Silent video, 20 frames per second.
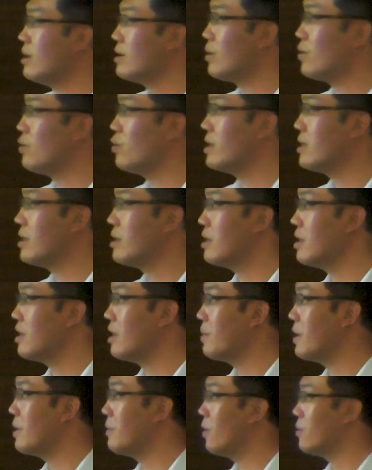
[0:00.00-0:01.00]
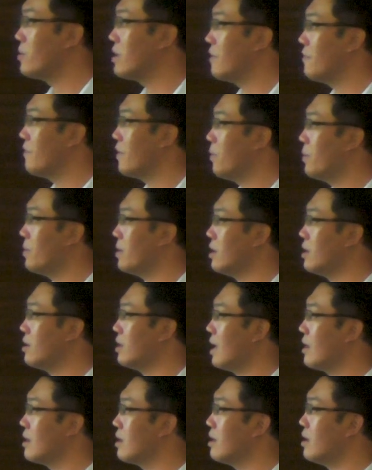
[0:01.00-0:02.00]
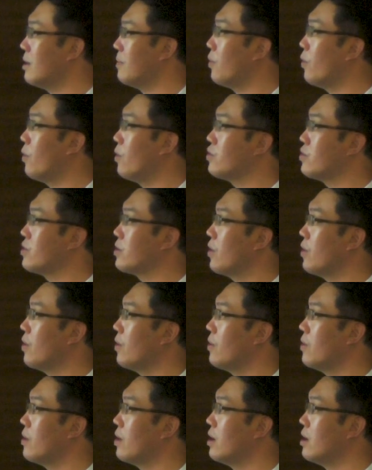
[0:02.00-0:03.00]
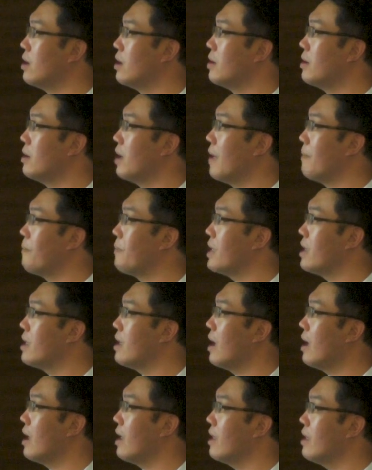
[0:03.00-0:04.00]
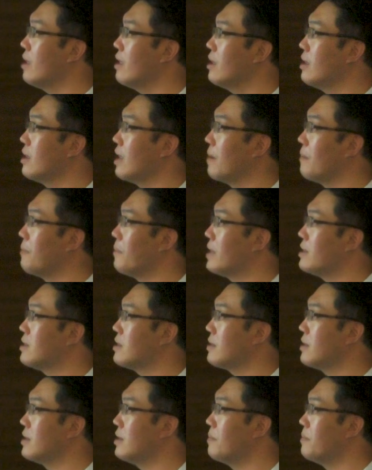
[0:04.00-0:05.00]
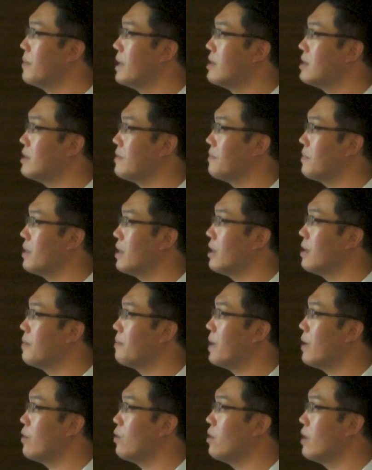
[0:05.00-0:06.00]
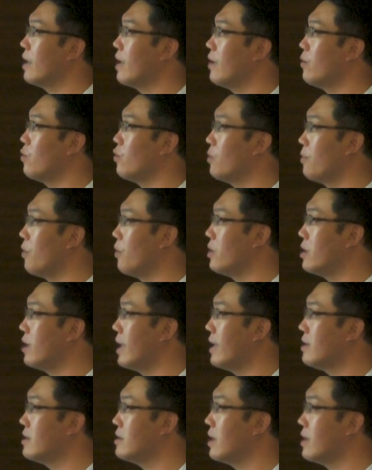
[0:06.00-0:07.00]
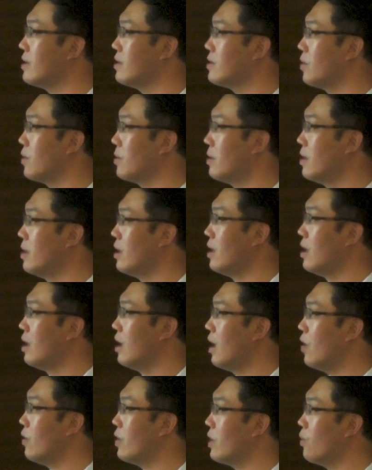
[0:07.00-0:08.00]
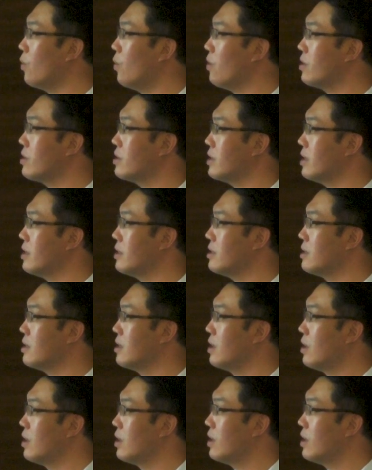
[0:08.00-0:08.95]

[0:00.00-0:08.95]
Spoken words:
So recently, people developed another approach called MPRA, massively parallel reporter assay. So how it works is